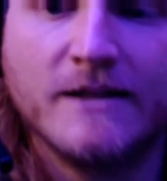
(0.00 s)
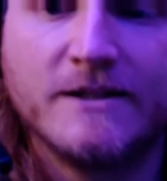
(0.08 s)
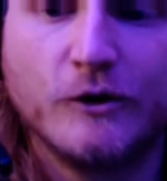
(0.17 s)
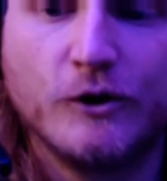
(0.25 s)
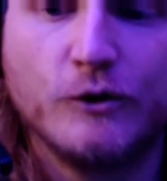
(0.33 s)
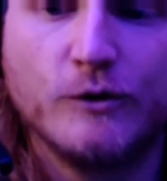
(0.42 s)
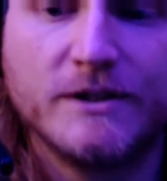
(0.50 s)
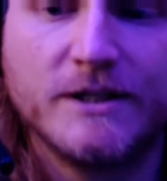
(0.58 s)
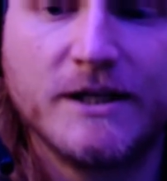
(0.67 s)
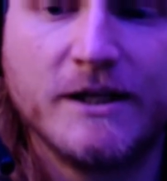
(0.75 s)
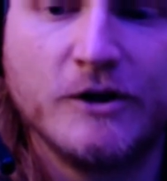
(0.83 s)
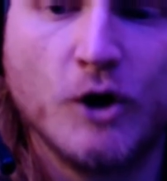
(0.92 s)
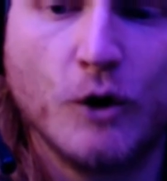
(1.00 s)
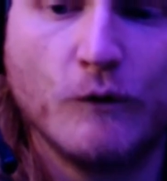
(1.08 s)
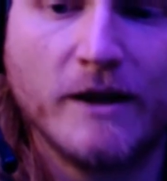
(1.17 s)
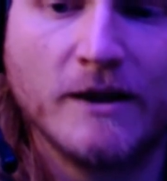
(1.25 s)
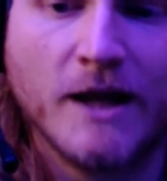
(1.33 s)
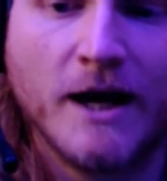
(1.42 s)
until you see no
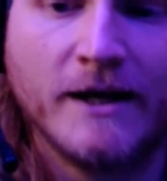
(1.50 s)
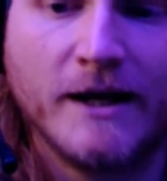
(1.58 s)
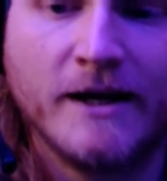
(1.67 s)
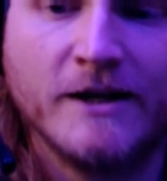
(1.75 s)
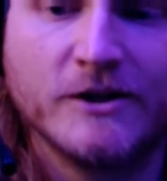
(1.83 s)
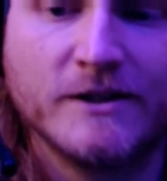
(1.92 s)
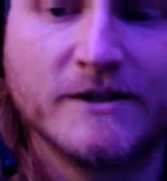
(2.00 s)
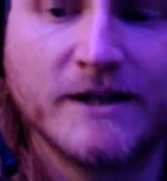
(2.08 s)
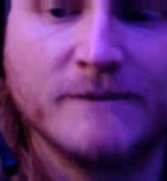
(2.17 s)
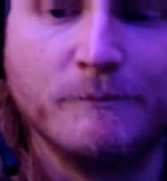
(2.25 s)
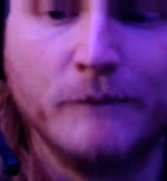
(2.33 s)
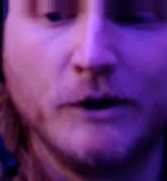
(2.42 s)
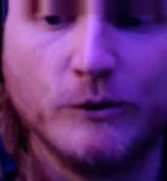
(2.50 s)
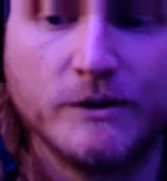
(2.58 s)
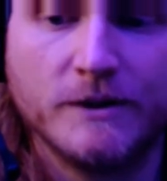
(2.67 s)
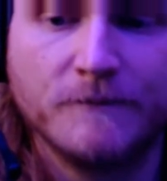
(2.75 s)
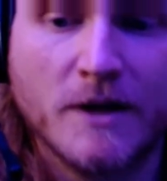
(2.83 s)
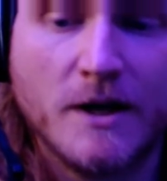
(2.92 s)
red line and it just says
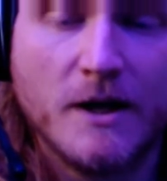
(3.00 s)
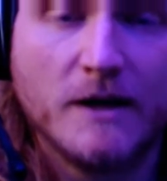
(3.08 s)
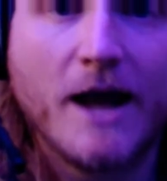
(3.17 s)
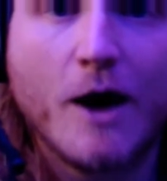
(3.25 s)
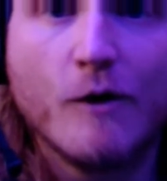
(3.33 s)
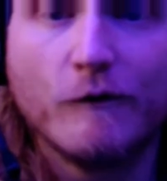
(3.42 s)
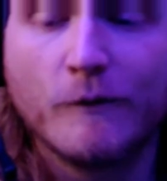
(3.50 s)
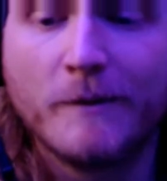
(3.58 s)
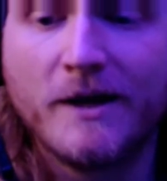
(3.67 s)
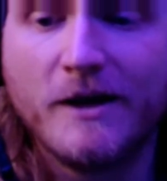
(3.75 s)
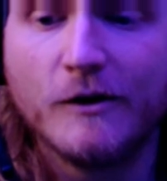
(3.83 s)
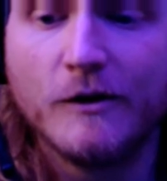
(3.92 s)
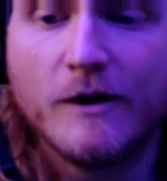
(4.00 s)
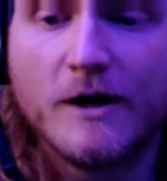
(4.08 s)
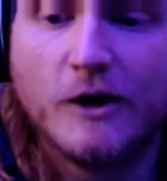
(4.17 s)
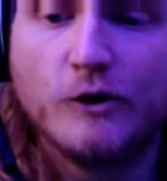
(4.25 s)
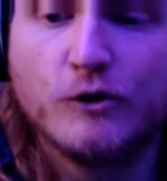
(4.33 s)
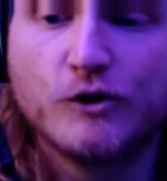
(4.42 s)
mute. Now from here,
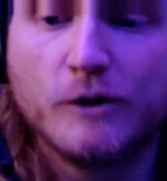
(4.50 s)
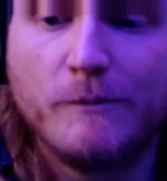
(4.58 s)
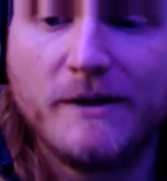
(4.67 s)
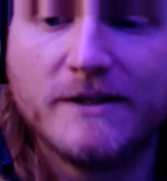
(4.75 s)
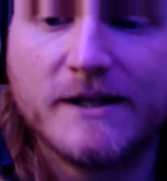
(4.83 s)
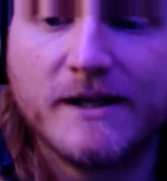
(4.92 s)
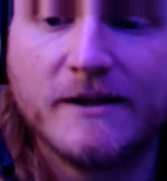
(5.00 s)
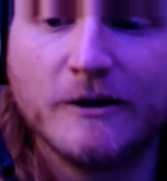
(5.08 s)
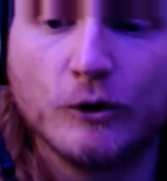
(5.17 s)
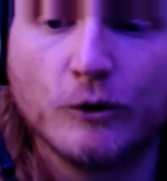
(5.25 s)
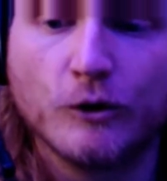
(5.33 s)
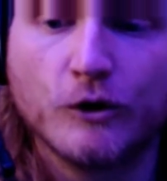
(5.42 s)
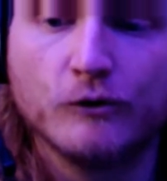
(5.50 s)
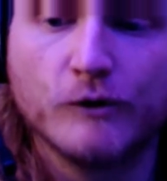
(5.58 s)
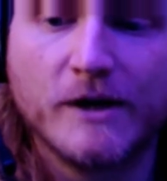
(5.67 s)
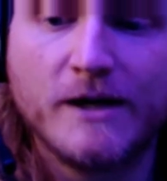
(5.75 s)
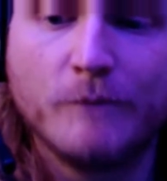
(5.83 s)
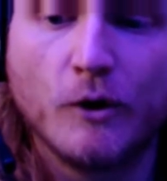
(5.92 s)
you should be seeing the little
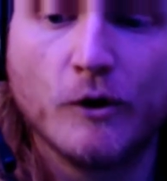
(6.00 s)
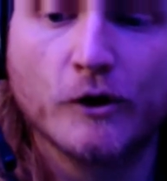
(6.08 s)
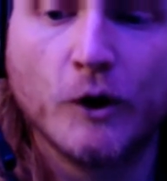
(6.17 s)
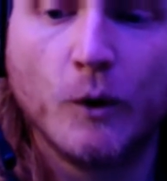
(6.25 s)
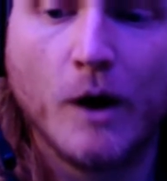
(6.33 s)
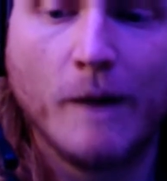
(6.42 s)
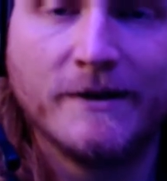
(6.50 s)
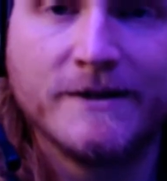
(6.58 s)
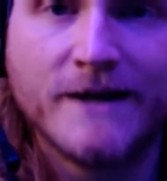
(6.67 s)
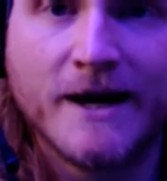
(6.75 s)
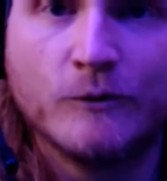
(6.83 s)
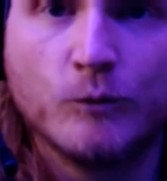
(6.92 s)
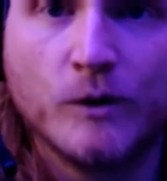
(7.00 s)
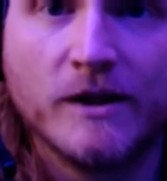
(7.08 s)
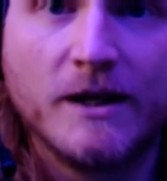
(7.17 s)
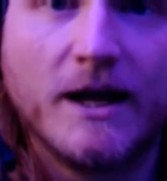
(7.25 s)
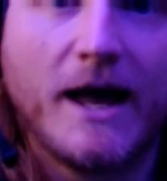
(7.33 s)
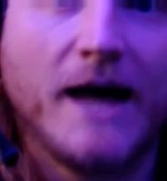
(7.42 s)
green bar go up and down
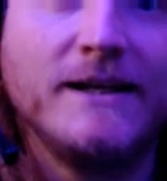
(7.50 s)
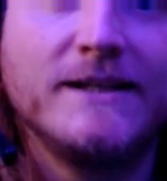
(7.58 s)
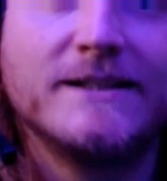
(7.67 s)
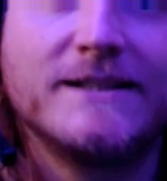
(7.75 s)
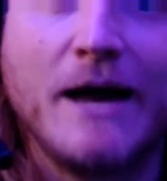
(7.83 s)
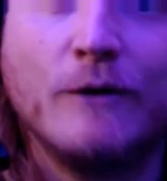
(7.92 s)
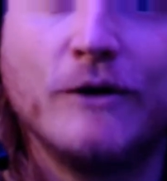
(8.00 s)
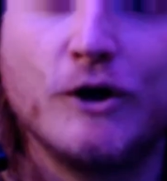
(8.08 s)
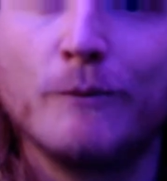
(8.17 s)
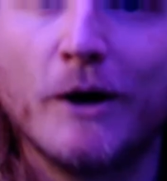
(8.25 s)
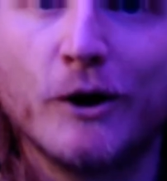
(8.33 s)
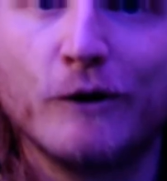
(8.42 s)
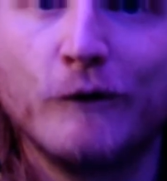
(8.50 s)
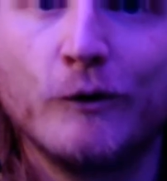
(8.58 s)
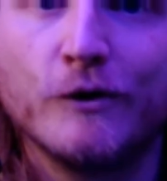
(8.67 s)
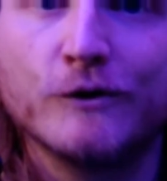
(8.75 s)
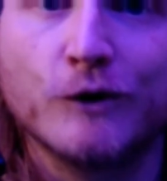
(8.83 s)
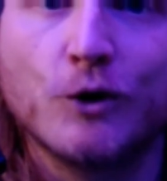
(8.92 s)
with any sound that your
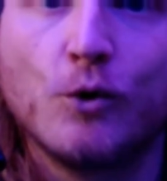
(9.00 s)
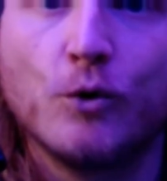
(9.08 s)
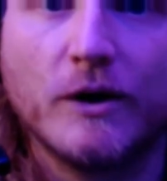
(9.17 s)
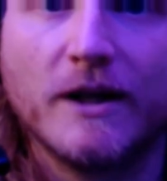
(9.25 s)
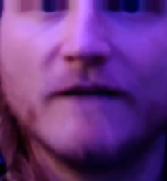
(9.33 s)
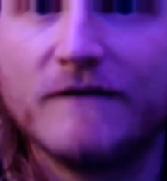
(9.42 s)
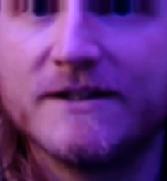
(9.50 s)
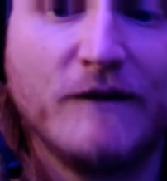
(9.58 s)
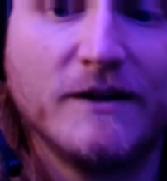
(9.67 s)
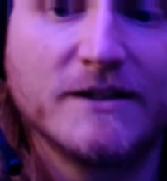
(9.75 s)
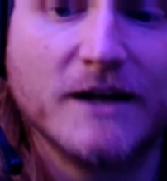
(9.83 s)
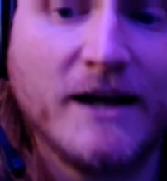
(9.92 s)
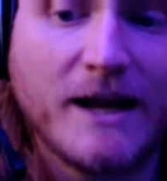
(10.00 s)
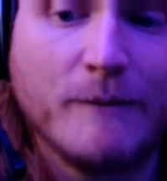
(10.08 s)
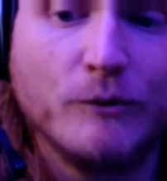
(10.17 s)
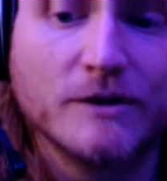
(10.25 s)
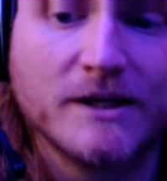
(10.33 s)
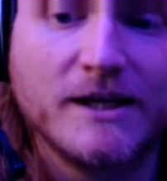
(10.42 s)
microphone is recording. If it's
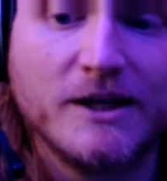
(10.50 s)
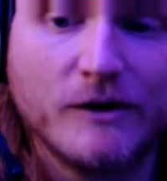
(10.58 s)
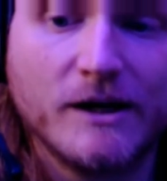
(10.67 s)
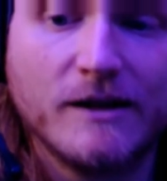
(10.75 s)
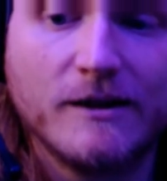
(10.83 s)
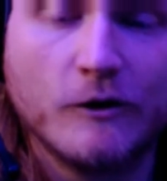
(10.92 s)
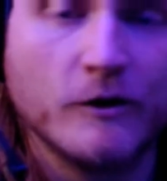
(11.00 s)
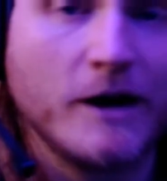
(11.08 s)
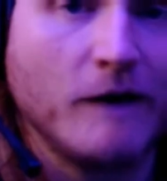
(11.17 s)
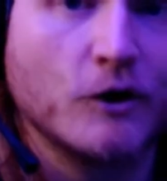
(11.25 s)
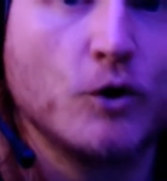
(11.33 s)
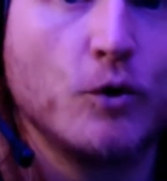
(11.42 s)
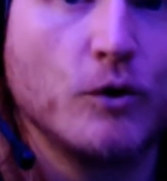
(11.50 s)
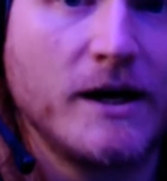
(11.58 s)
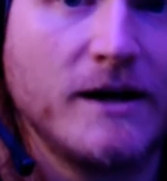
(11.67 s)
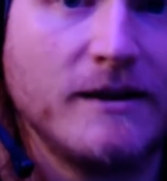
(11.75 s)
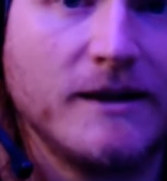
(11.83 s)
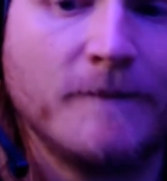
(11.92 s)
unable to hear anything or not record
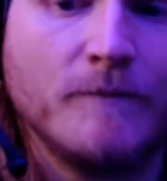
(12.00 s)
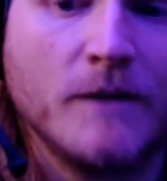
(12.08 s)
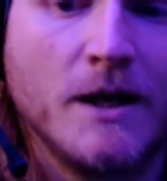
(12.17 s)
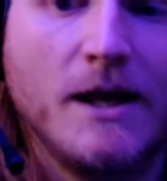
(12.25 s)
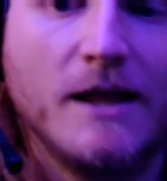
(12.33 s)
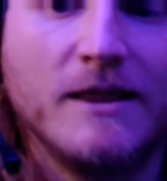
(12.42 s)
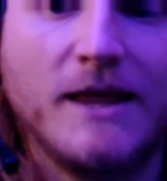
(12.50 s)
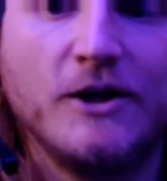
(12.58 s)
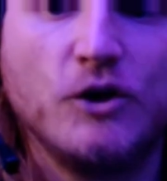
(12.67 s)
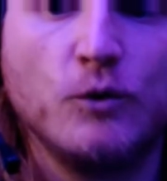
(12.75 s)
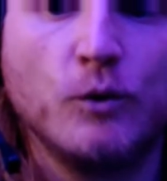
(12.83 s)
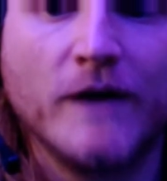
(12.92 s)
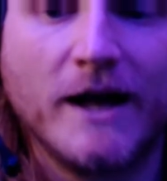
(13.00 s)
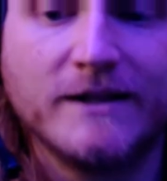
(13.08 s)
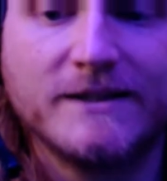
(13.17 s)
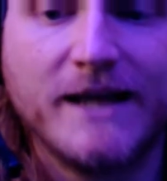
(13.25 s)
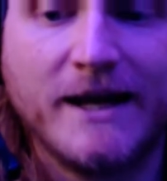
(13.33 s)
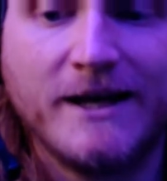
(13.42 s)
anything, then you will
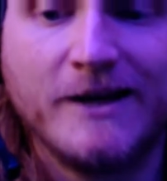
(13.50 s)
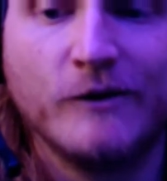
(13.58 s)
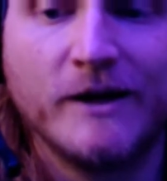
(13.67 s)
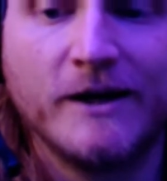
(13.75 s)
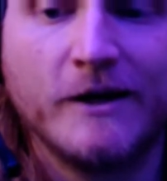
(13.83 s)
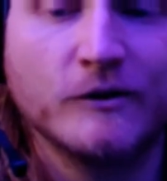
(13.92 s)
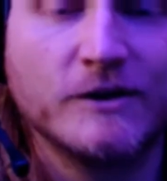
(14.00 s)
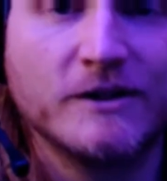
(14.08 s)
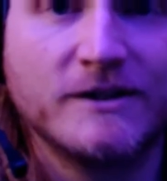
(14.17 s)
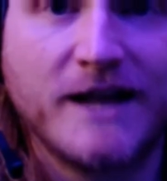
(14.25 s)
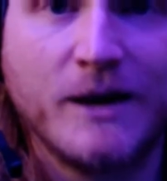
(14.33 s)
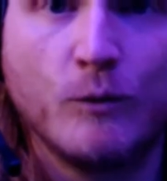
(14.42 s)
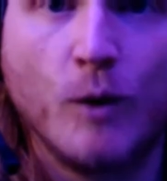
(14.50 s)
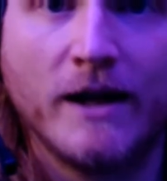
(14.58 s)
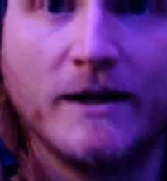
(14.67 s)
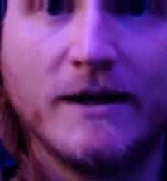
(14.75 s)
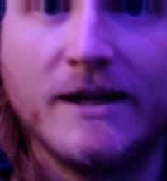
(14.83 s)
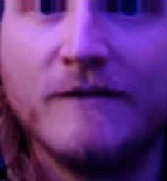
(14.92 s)
not see any green and it'll just stay
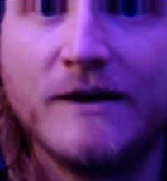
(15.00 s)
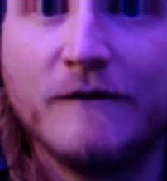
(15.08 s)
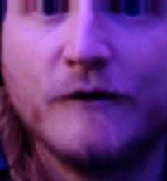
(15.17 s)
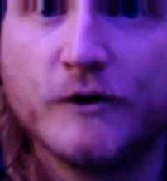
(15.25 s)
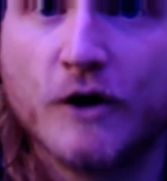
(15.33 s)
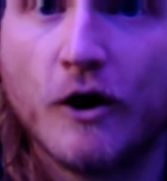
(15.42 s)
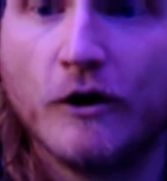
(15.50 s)
white even if you're